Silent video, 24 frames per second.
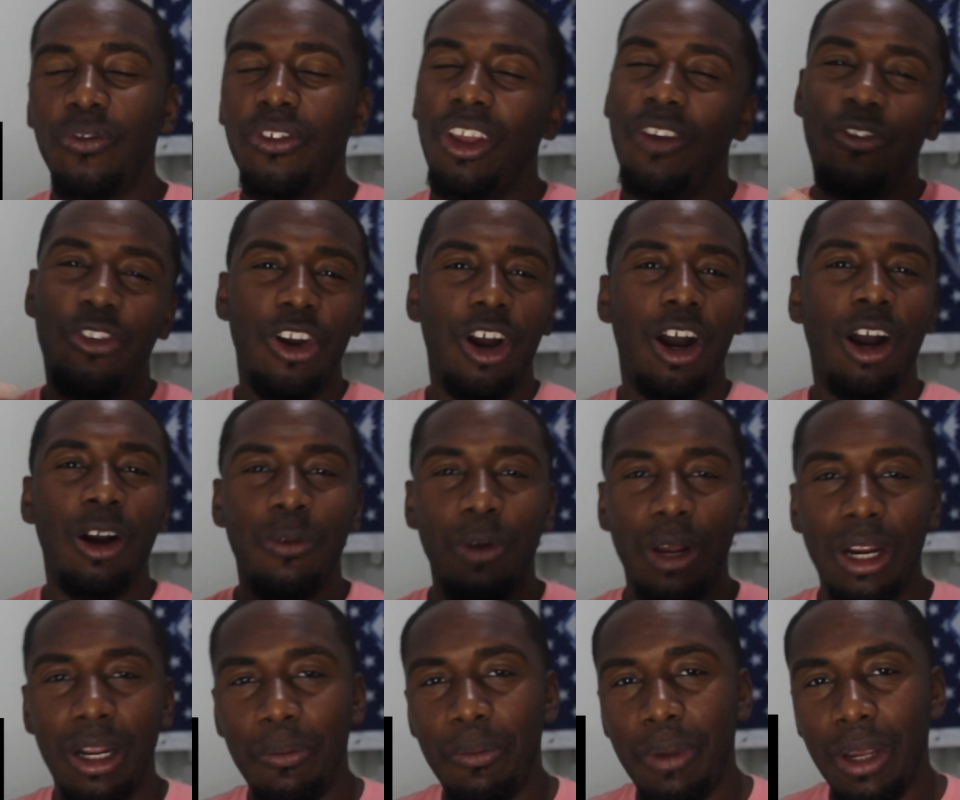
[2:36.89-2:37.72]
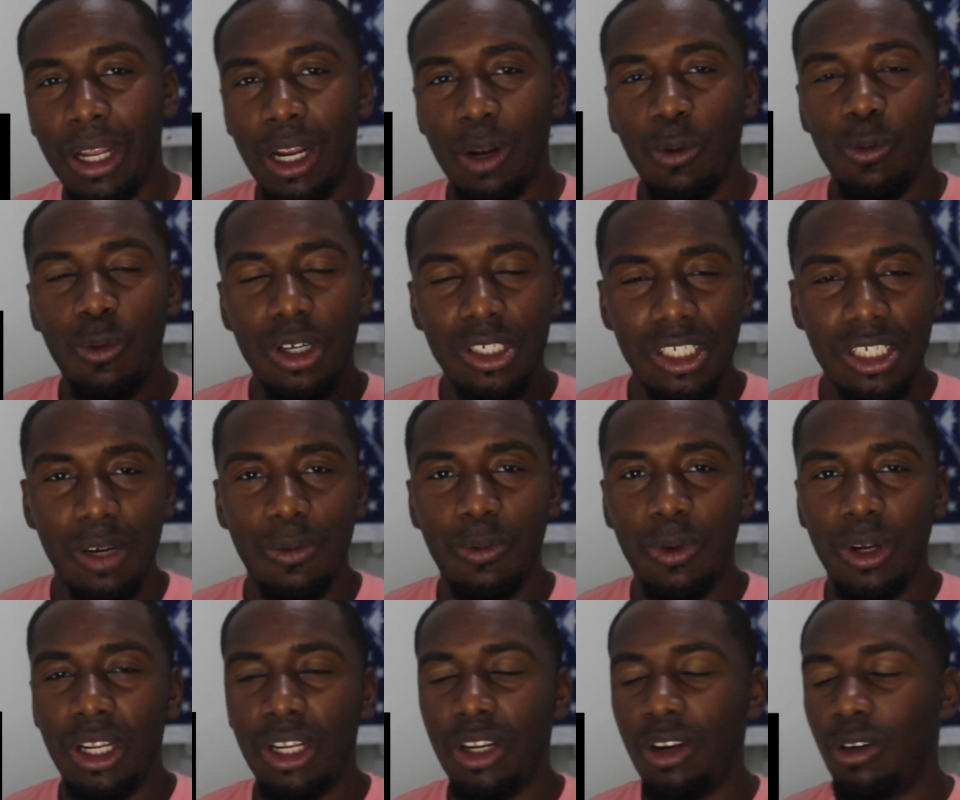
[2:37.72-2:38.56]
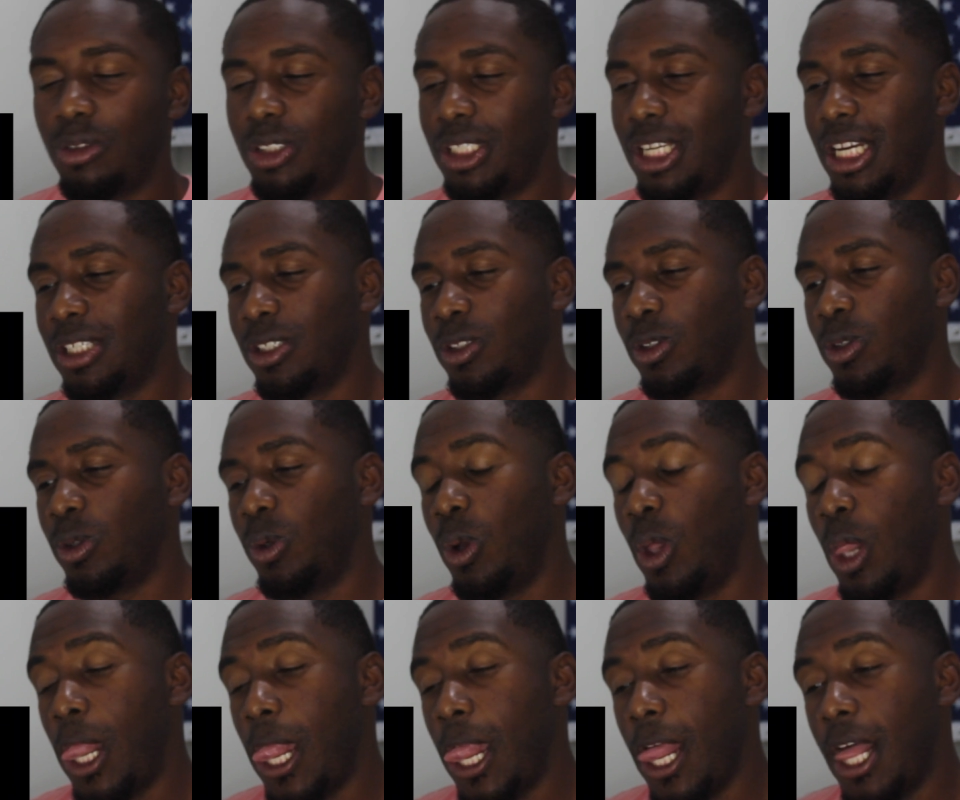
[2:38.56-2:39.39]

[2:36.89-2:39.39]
If you already been here, what's up with the No Tatts crew?